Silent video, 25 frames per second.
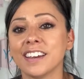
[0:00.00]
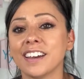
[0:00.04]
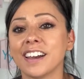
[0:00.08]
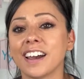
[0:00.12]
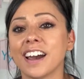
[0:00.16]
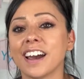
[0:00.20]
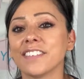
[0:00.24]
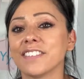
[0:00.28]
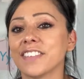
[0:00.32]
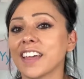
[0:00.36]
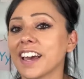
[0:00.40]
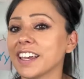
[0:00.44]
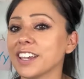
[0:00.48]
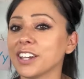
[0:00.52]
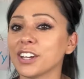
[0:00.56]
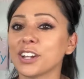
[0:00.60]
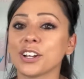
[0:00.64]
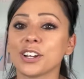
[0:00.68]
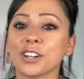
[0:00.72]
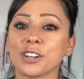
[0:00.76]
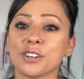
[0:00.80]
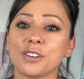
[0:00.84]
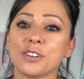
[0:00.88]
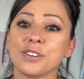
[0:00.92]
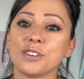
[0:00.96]
and that
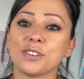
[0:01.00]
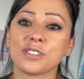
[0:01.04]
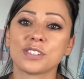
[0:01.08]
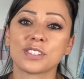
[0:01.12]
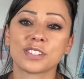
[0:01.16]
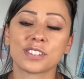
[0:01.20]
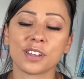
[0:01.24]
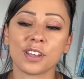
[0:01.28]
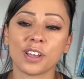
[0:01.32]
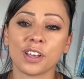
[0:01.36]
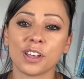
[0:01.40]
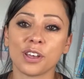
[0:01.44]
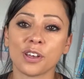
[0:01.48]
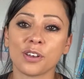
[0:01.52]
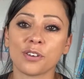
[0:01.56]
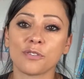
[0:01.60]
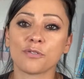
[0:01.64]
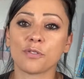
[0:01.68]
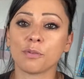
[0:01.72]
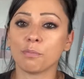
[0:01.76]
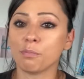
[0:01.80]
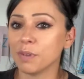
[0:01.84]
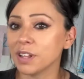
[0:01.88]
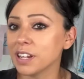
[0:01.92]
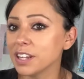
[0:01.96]
includes
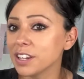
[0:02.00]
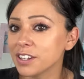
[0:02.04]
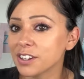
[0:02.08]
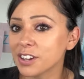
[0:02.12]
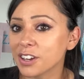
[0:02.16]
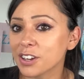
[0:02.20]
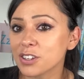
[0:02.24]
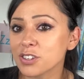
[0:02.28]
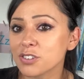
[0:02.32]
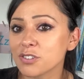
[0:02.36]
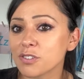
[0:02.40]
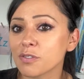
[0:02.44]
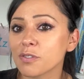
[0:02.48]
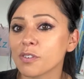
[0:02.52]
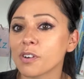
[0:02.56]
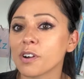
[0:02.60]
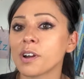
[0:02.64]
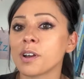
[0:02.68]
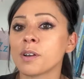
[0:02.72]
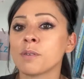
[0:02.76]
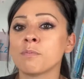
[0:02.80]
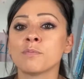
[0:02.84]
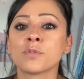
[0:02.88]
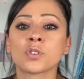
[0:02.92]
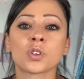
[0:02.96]
familiar nursery
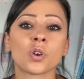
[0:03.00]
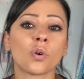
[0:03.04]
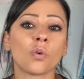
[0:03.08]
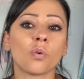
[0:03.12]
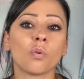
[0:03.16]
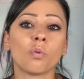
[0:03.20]
rhymes,